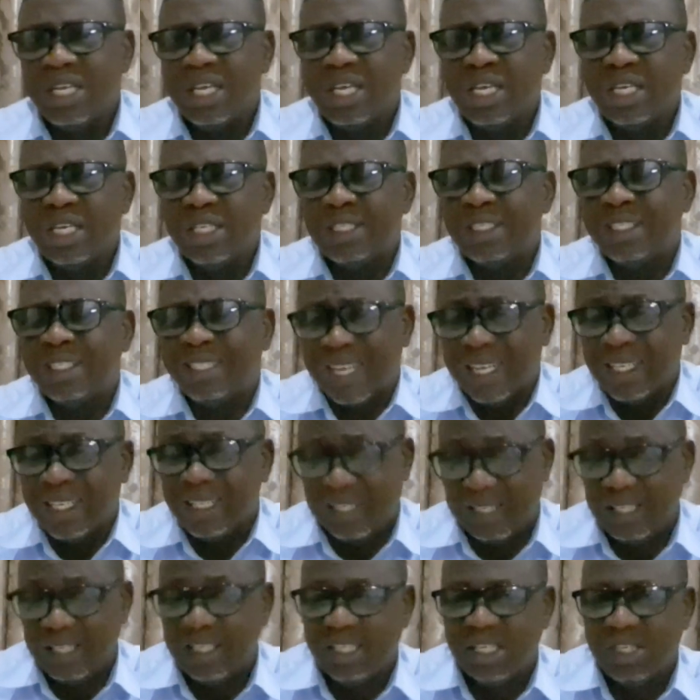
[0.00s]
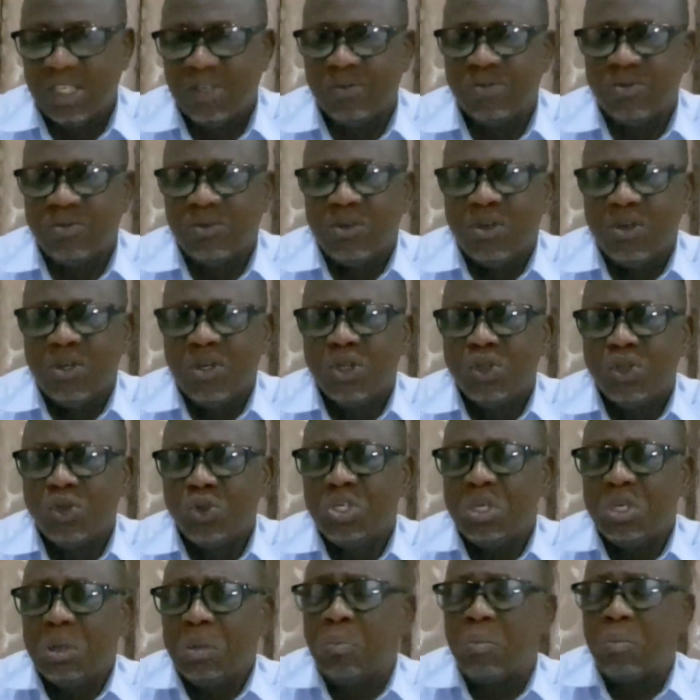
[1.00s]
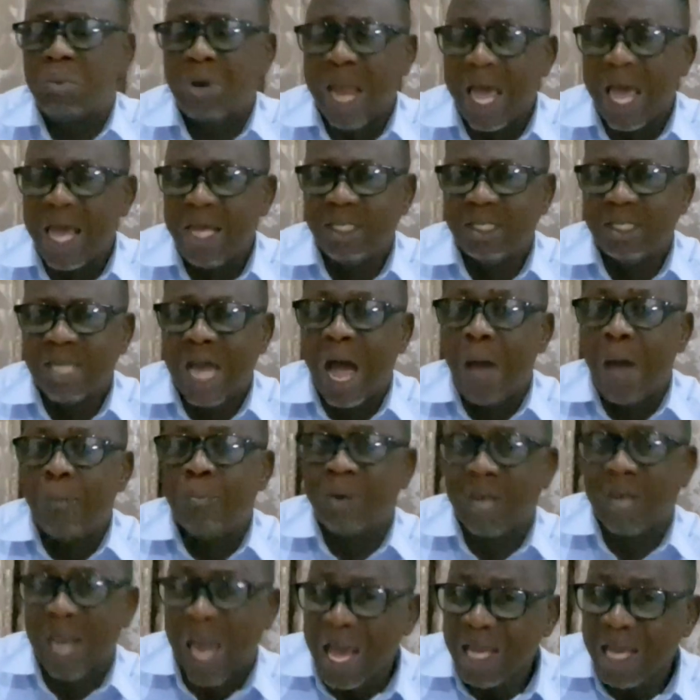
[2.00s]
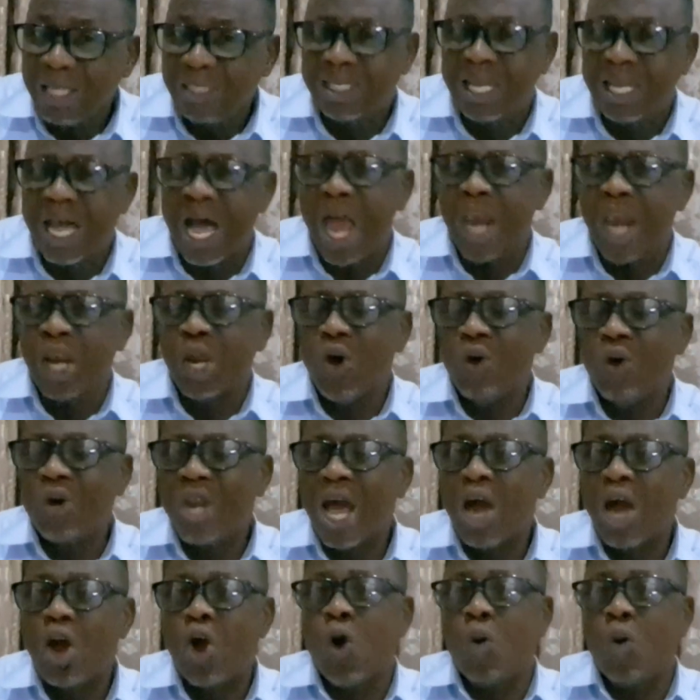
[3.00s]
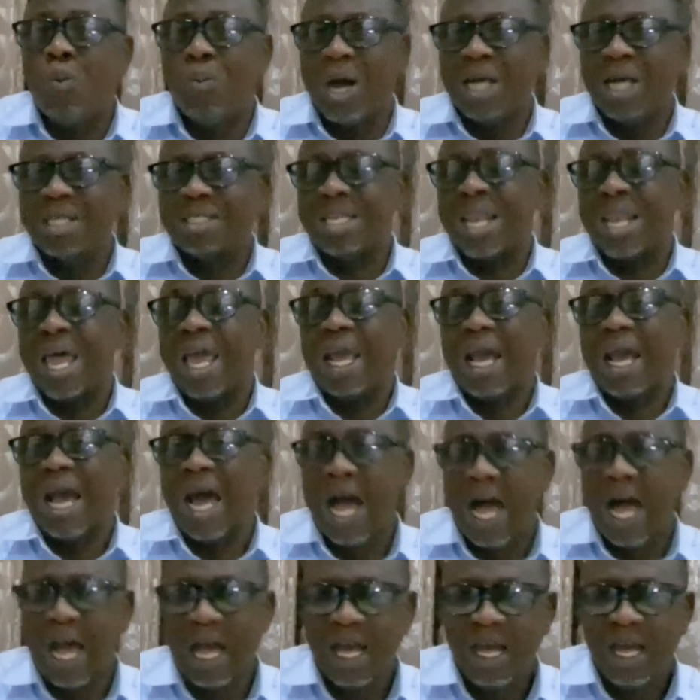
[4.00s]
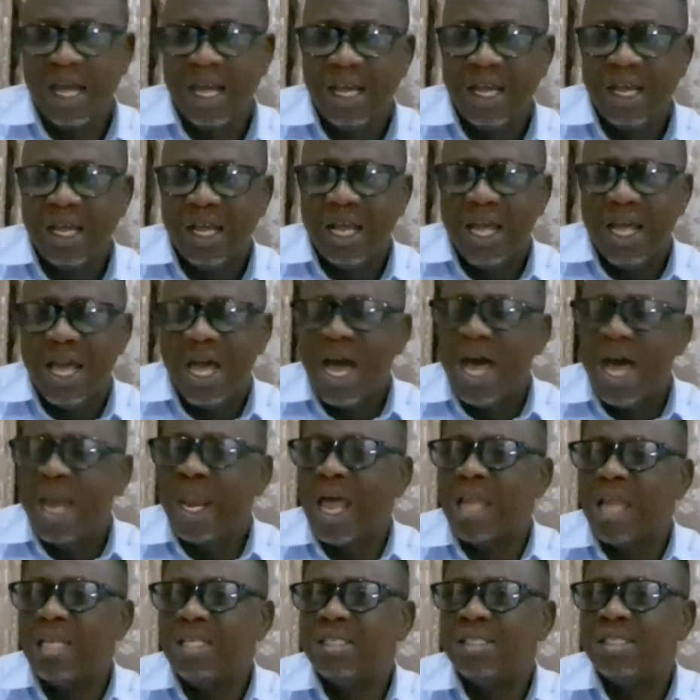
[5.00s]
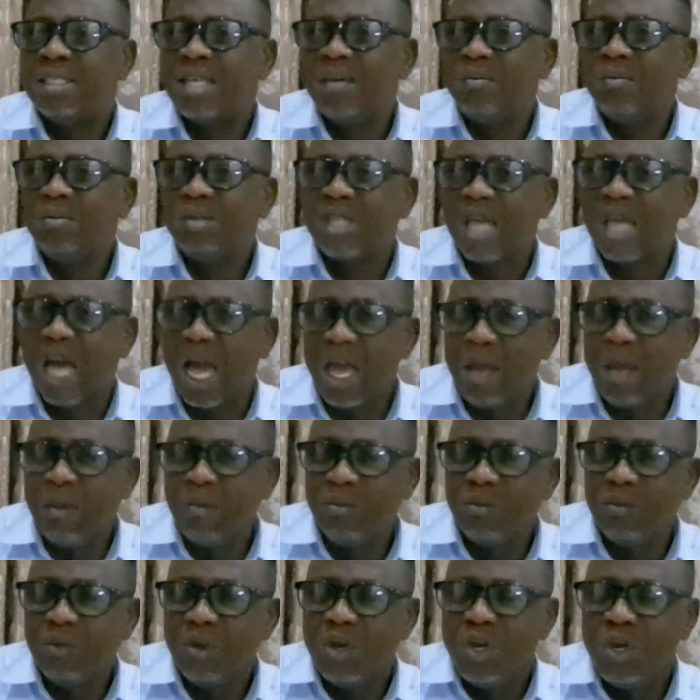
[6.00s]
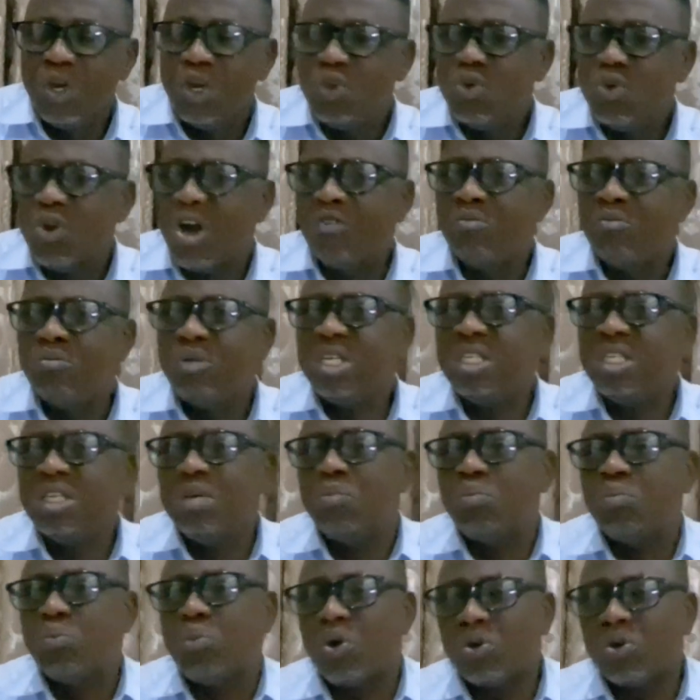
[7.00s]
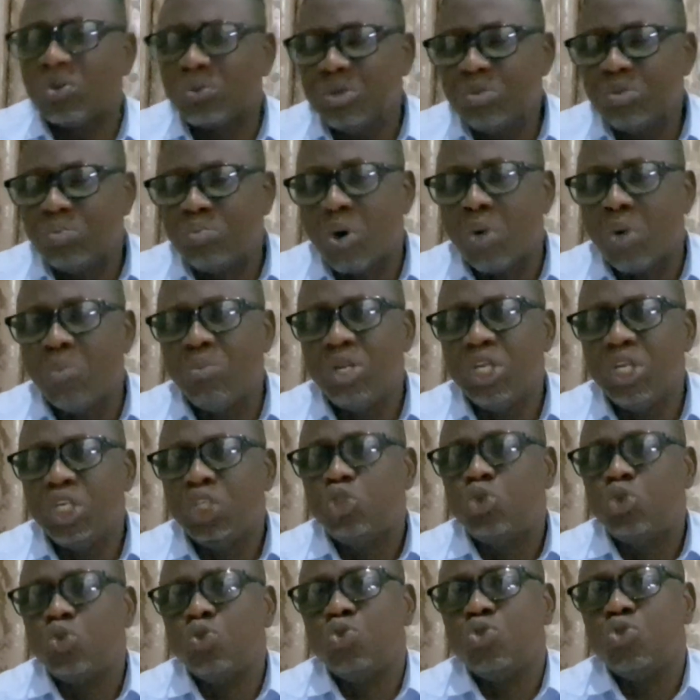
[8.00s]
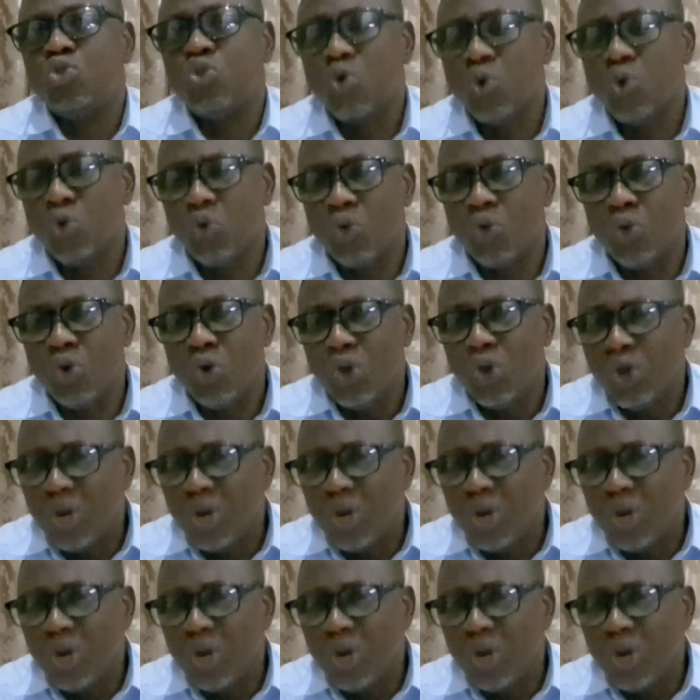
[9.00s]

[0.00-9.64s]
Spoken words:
insensitive to the plight and other corpers like her. And at the same time, you have made the public to know